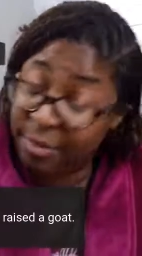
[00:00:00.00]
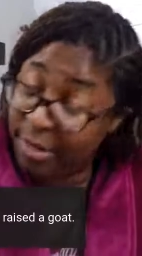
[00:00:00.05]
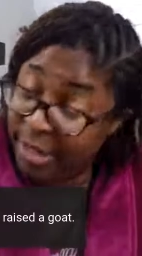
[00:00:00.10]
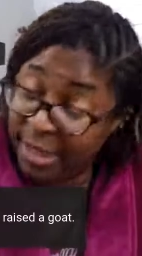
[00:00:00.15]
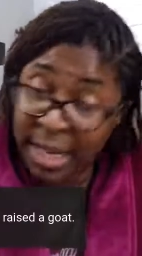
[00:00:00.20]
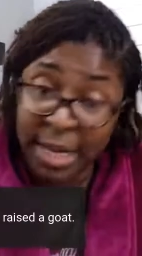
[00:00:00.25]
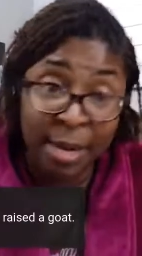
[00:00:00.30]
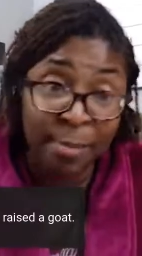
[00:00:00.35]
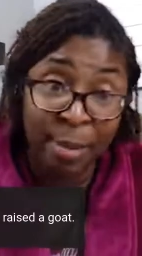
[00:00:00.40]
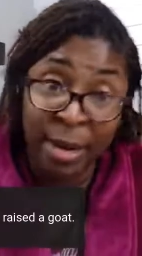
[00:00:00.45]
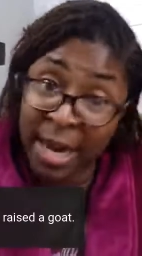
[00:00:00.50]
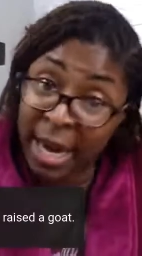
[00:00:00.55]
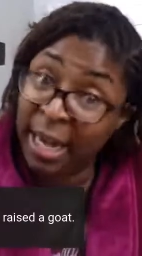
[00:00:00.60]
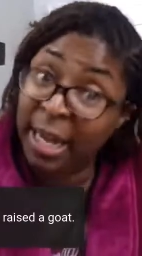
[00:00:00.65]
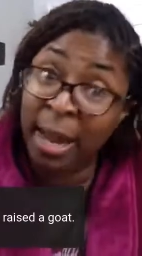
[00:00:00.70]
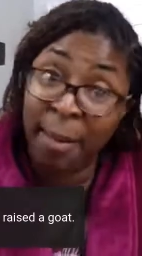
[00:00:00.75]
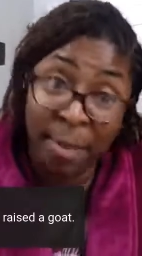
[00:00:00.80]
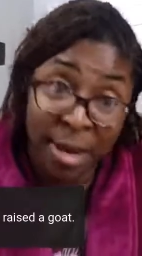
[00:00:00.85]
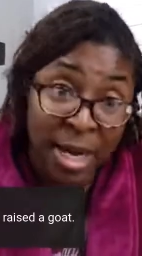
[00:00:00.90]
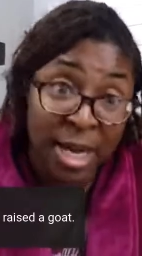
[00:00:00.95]
Cindy, but
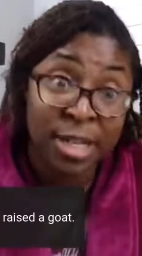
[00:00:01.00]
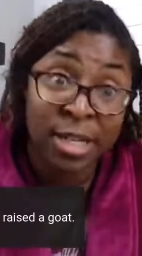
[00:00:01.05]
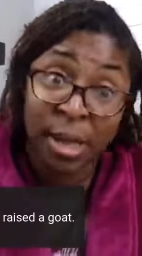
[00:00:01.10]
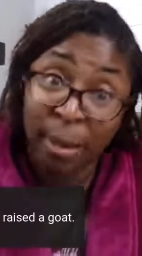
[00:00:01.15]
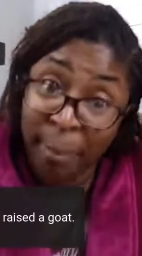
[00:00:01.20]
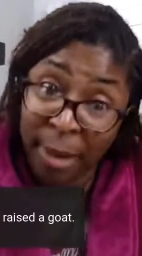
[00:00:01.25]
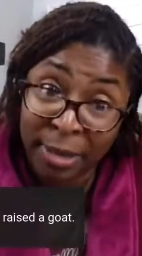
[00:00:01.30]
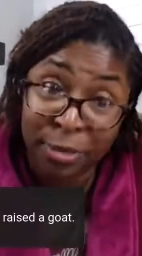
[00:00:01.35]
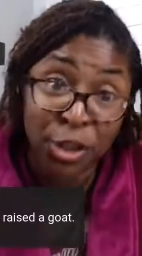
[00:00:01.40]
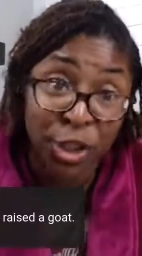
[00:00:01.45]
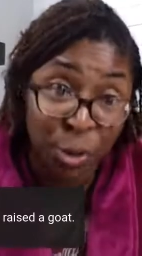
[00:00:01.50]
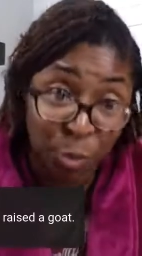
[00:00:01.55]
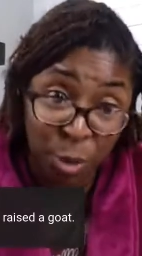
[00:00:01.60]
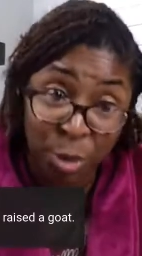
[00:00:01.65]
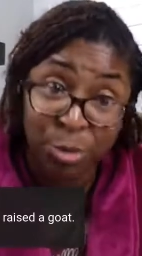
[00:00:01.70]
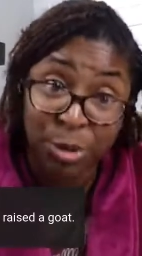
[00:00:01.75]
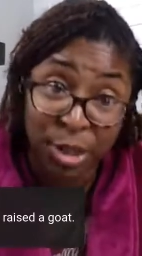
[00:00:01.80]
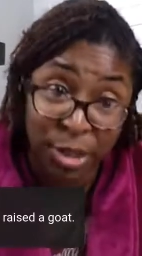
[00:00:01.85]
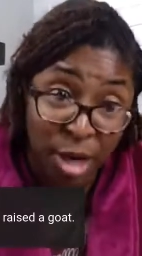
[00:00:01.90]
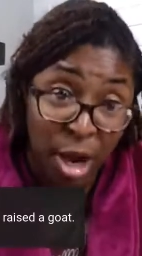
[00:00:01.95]
not coming here talking about she
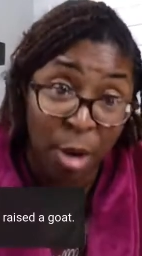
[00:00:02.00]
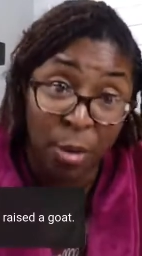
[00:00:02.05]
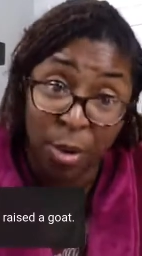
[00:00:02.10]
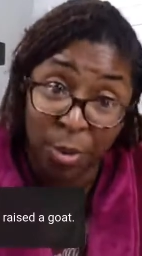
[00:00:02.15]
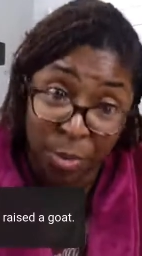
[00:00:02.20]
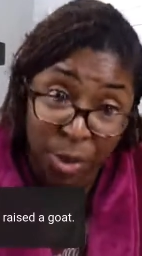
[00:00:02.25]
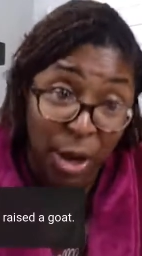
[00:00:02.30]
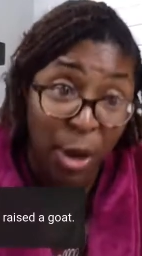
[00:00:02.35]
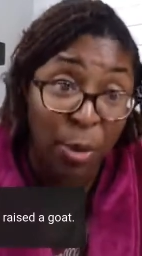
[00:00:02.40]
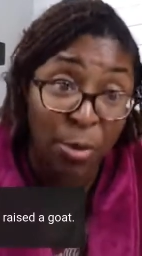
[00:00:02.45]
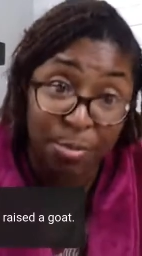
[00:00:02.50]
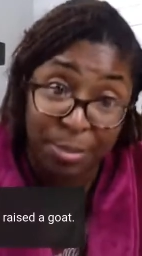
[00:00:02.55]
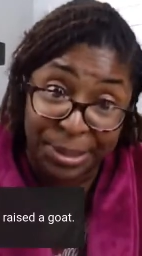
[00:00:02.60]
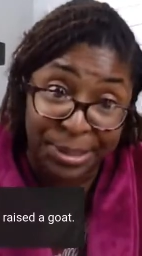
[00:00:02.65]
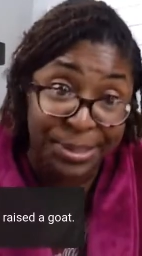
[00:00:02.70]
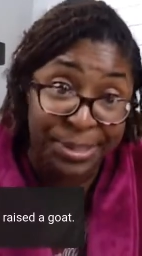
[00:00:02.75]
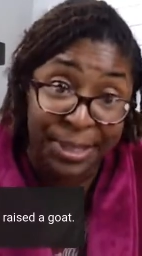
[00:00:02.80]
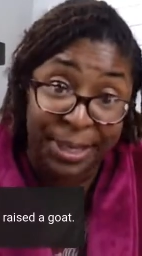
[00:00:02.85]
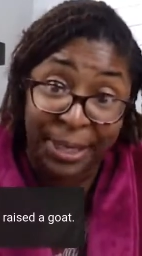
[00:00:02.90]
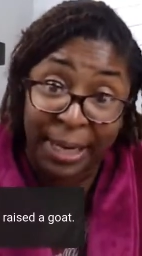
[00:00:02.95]
wants the doggone goat,
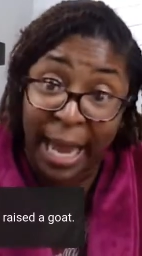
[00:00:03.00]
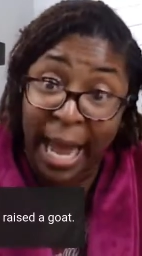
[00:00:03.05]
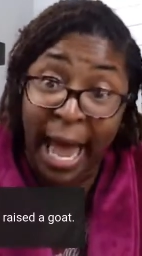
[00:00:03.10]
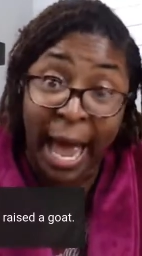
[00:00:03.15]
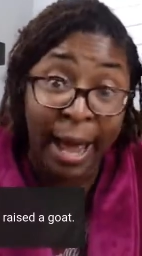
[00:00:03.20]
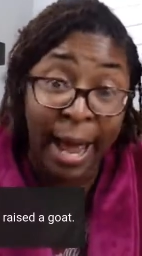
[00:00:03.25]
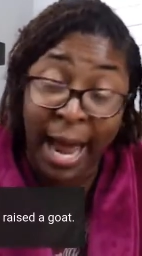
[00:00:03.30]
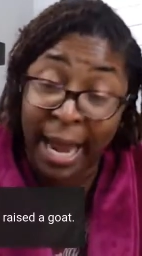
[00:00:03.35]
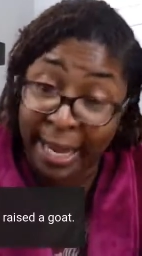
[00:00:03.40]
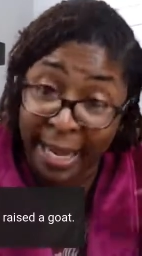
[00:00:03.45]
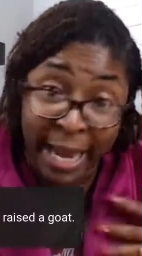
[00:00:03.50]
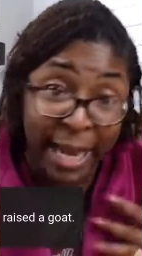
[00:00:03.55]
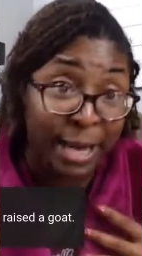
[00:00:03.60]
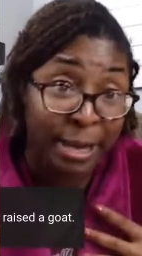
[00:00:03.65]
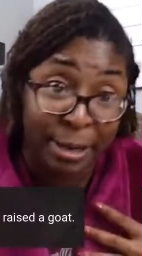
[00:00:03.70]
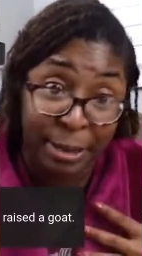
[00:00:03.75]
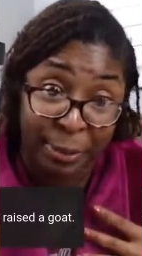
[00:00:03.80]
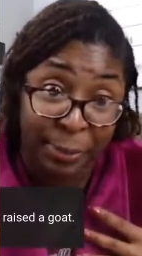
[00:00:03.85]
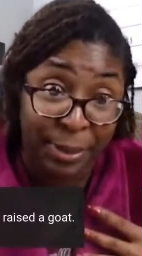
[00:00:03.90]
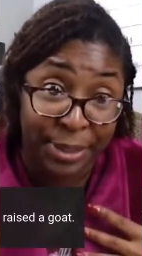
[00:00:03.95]
Miss Tina. I
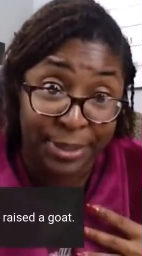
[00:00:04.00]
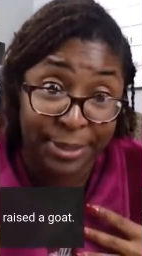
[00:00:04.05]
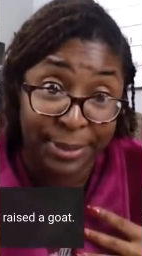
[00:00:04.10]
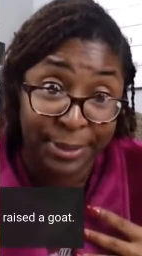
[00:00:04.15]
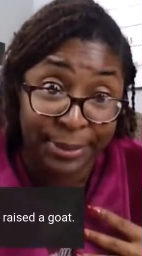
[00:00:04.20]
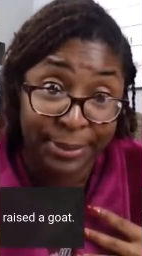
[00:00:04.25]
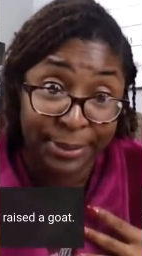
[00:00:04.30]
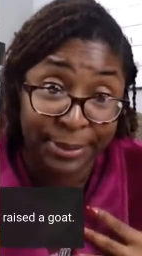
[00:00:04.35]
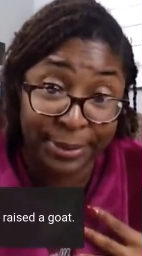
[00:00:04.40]
can't do it.